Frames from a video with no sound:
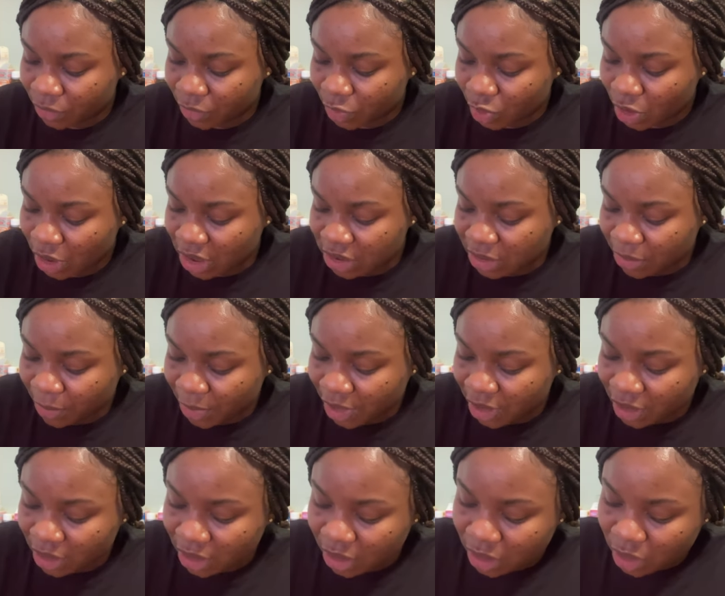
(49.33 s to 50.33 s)
you guys are
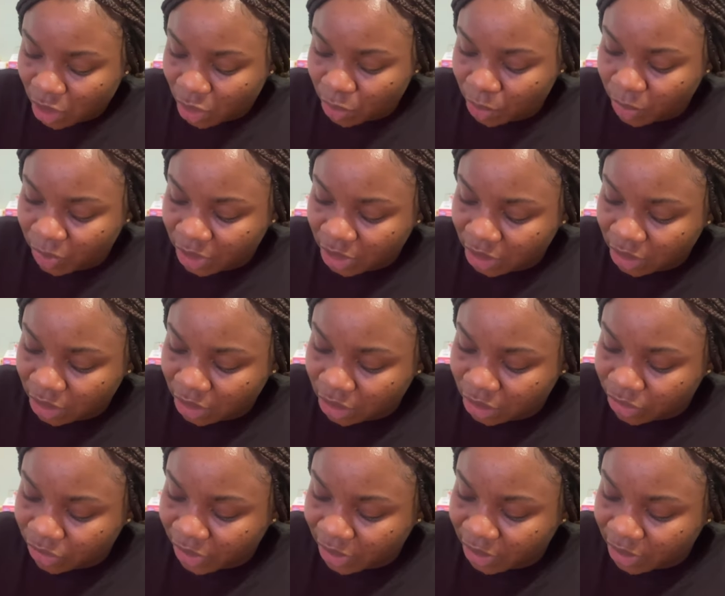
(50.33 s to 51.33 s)
my company
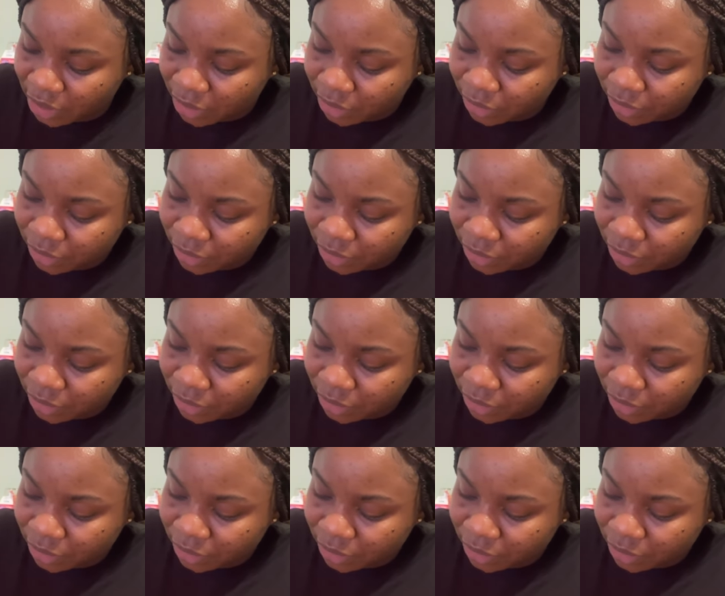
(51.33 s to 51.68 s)
right now